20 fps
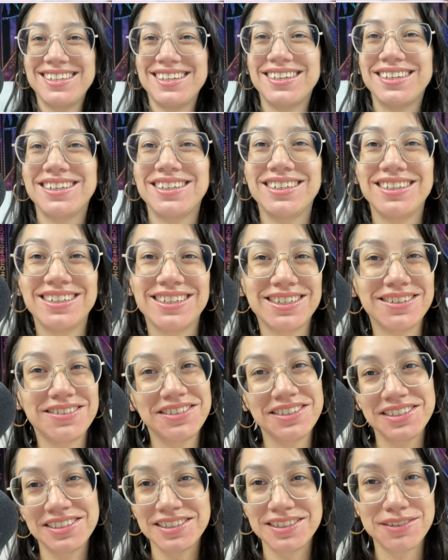and I'm
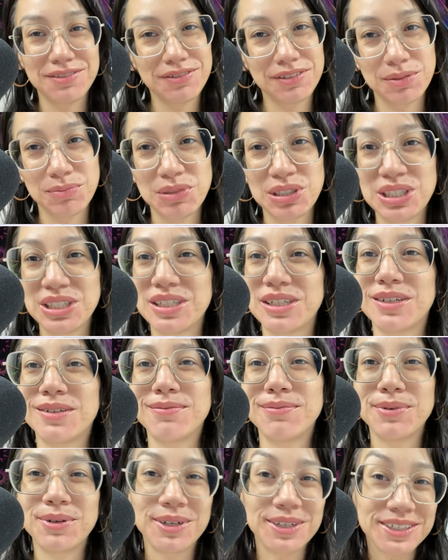just gonna film a certain
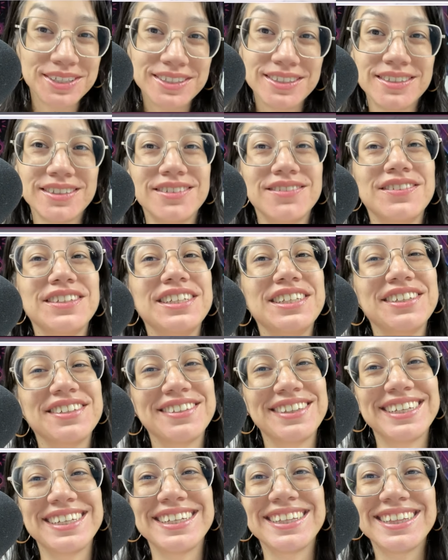portion of the video
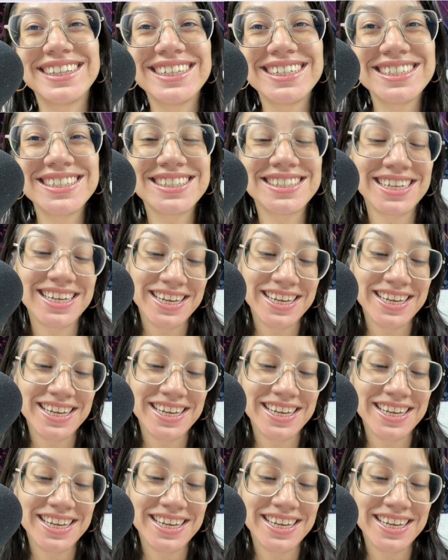like this